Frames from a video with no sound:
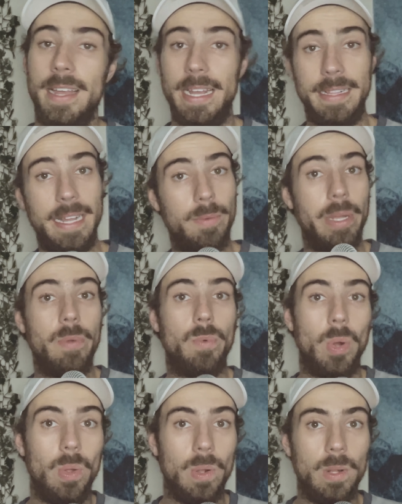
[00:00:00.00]
And then we
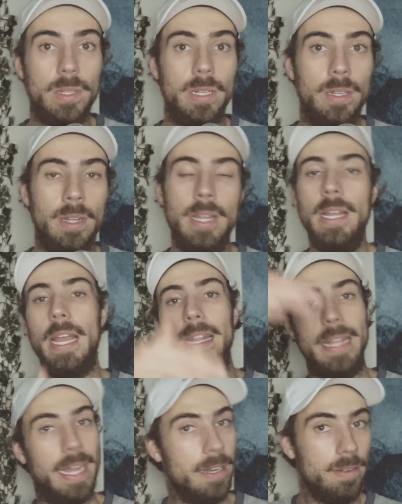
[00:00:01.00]
rolled,
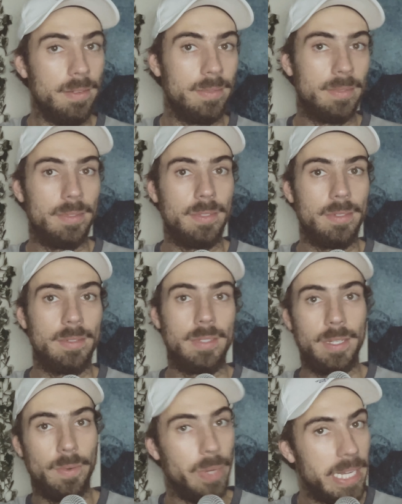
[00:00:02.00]
and then
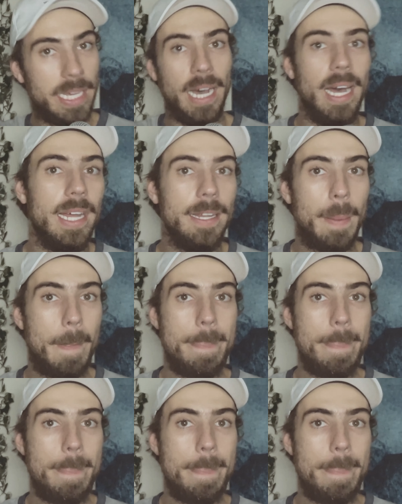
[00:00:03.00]
we cut,